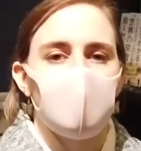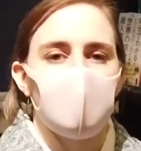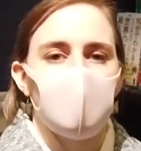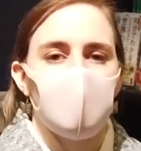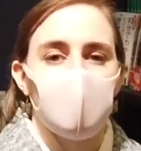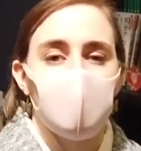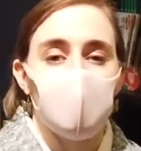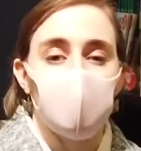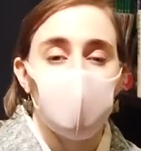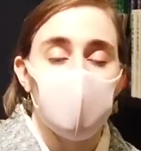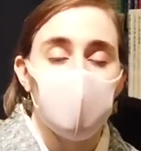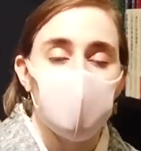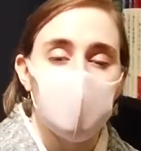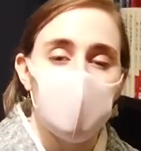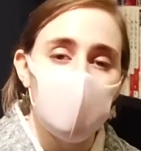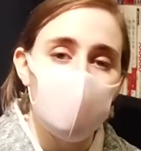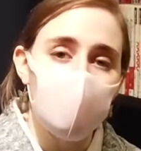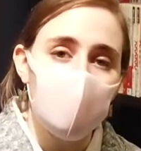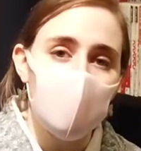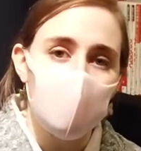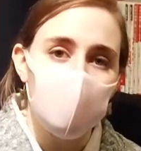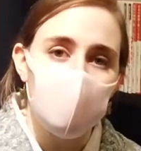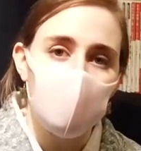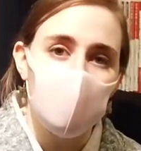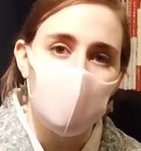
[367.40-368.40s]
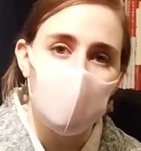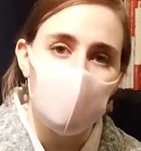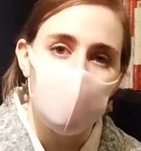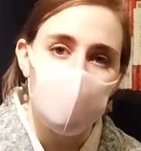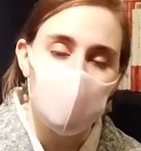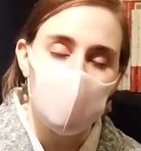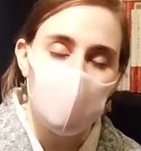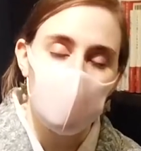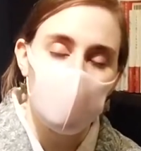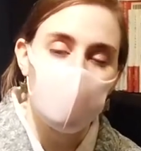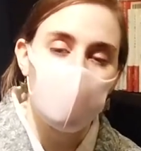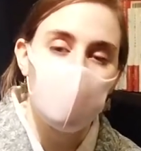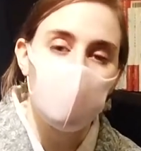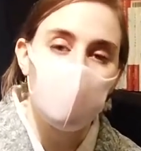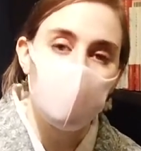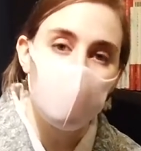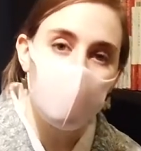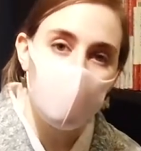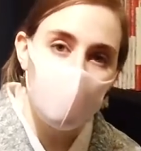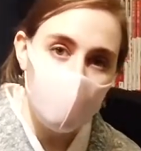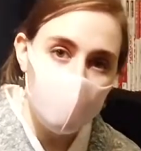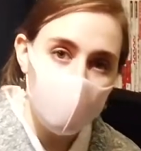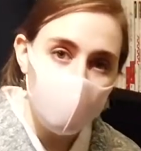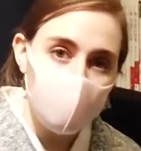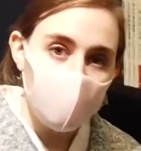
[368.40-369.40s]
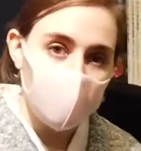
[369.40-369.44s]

And the museum actually comes out with their own